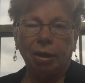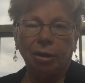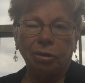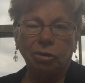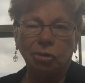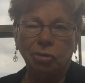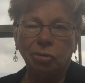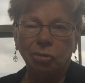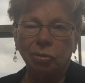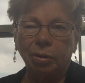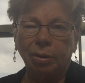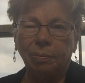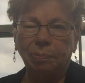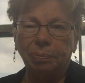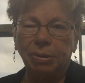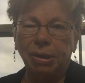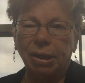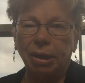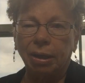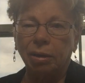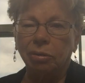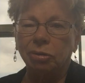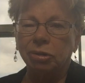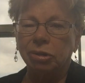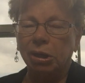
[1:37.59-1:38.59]
trip
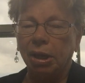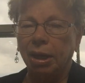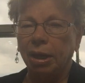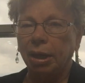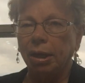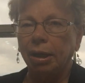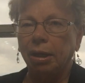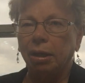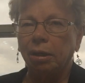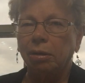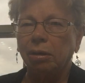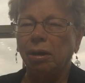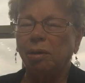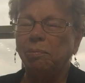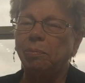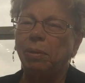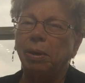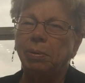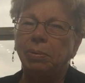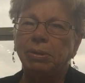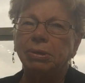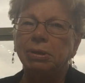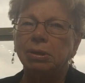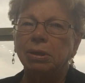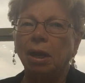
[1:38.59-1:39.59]
downtown.
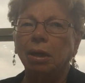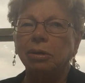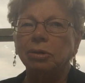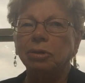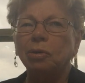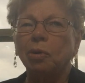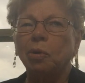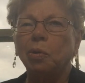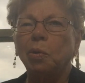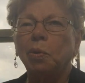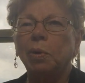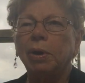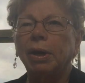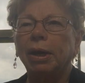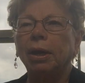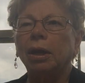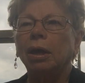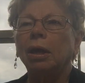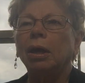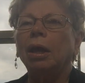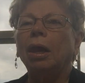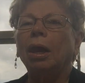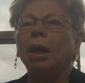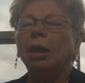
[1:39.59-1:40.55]
Maybe it's not so quick.